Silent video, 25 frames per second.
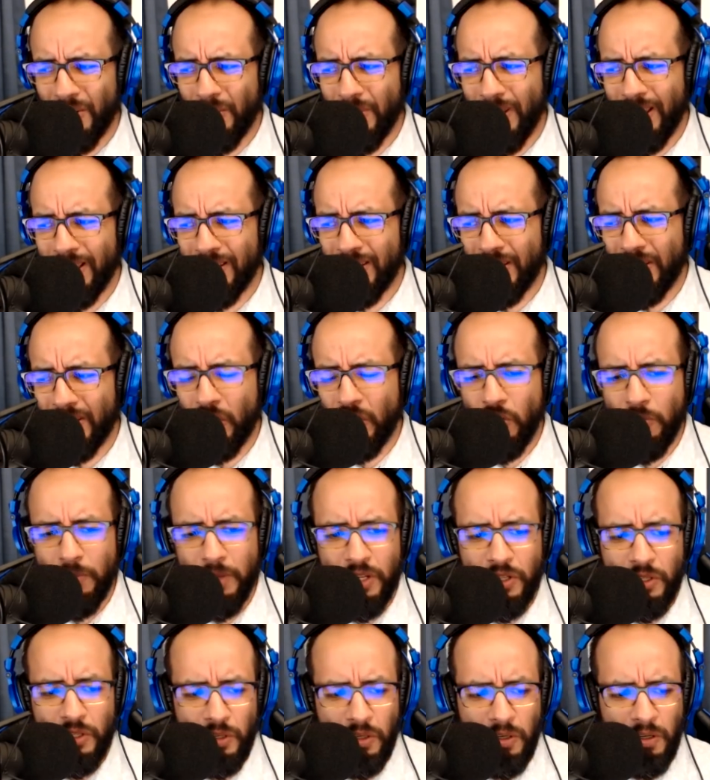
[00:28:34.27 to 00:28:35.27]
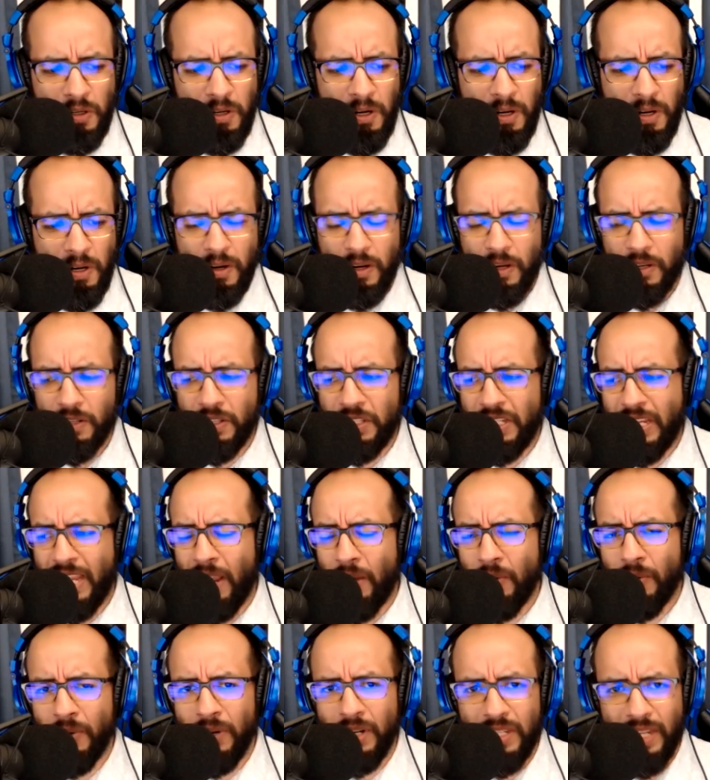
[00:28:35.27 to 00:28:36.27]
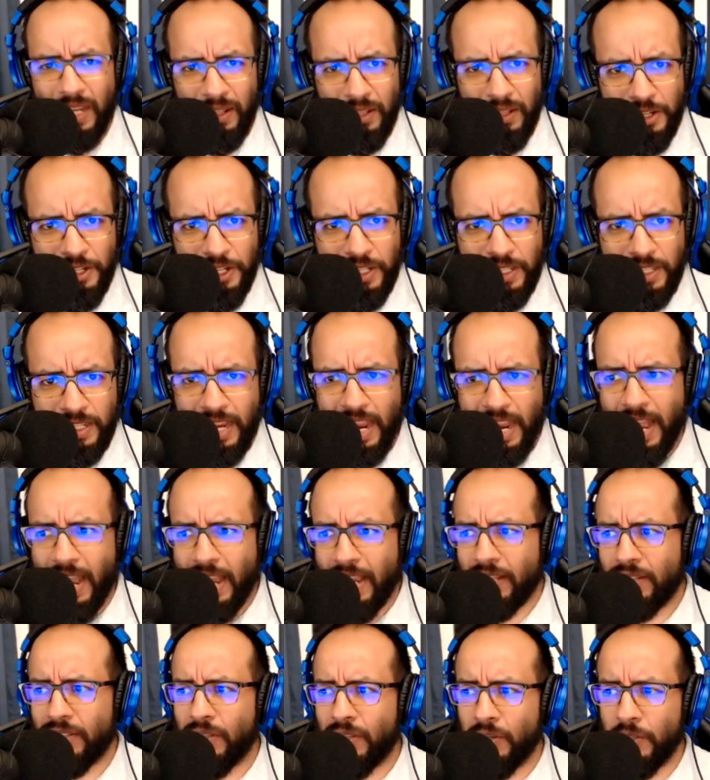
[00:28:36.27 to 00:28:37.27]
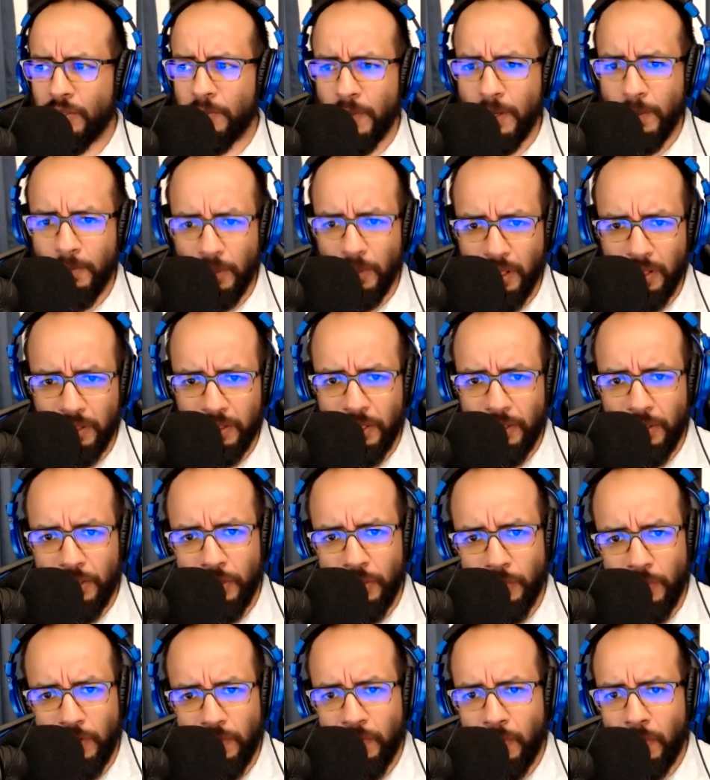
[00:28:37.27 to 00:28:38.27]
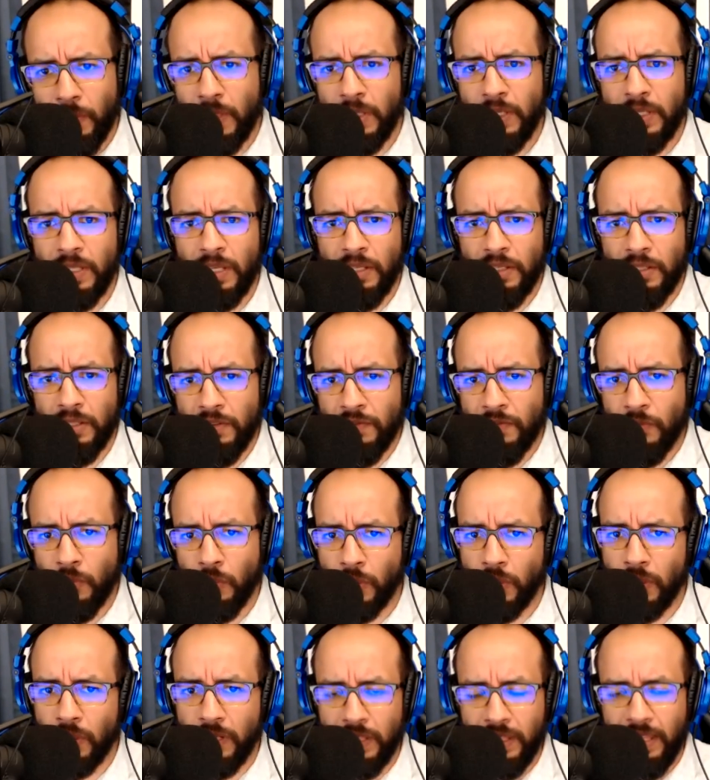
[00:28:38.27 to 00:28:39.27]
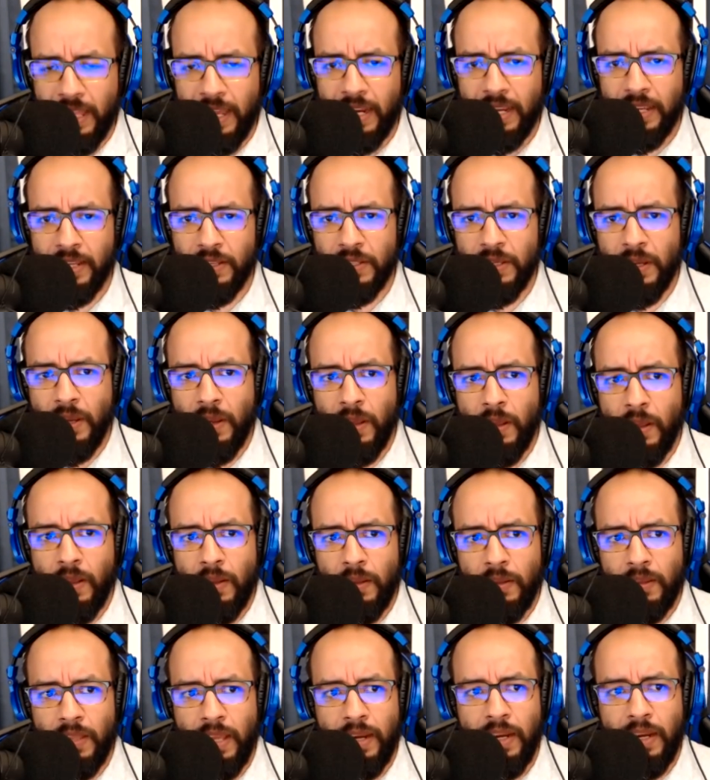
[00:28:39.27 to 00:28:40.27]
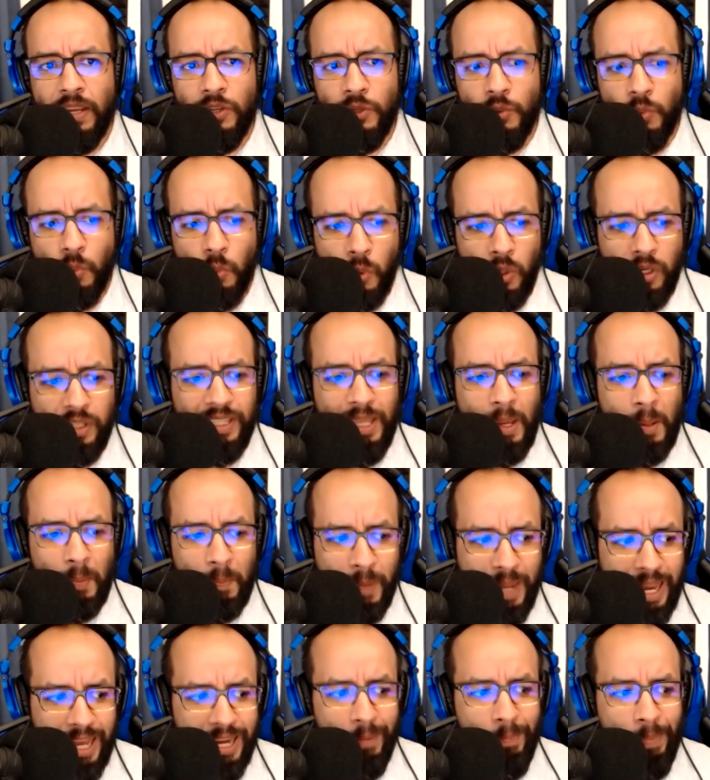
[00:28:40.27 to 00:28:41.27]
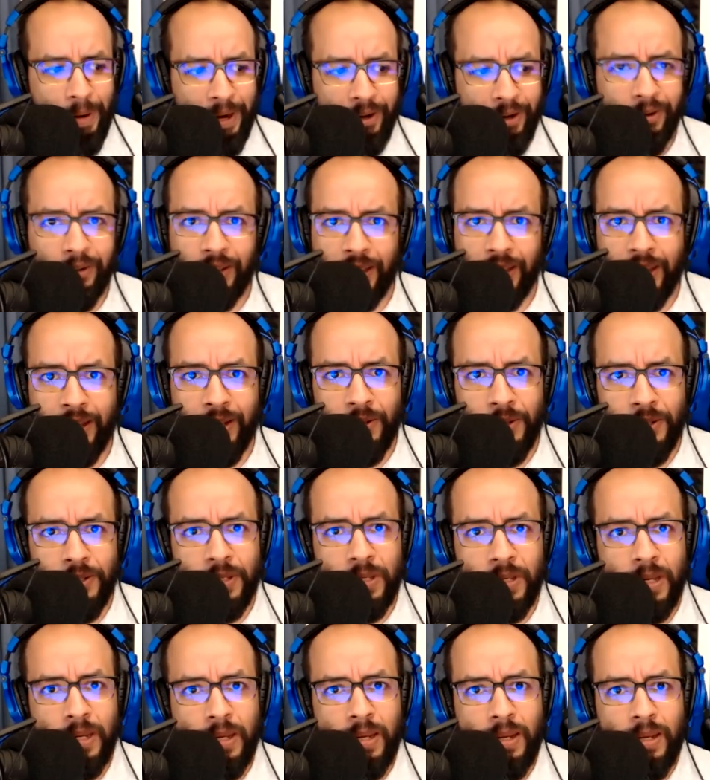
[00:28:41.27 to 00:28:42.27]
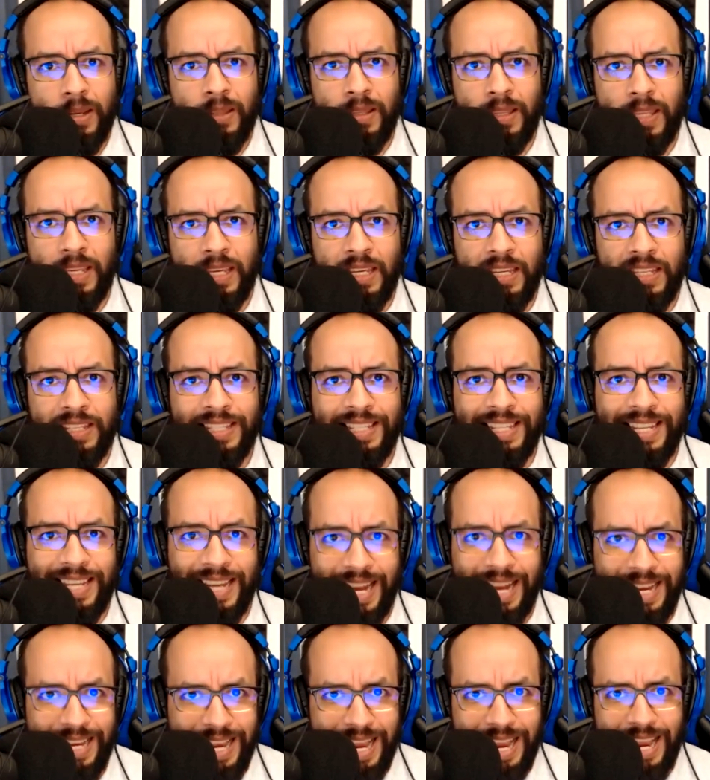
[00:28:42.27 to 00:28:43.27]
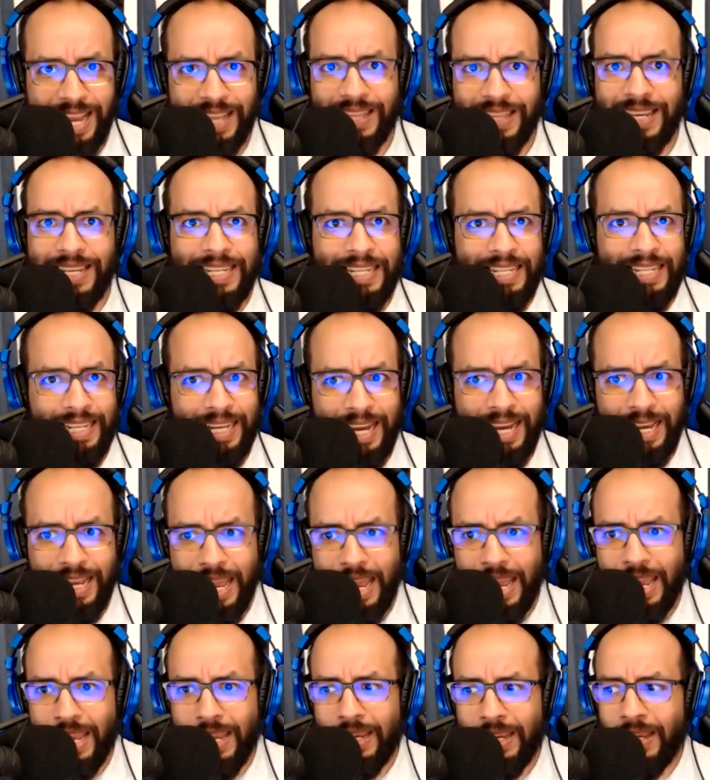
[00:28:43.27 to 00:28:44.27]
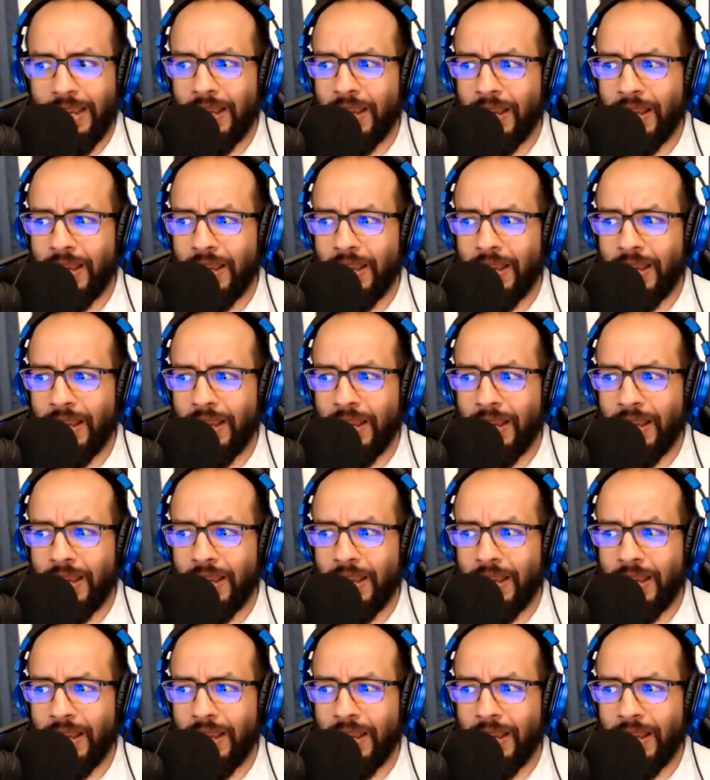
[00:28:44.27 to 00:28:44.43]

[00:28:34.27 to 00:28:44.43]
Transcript: as a human counterintelligence guys, there's people out there doing really sensitive work that is work that kind of parallels the CIA, the DIA.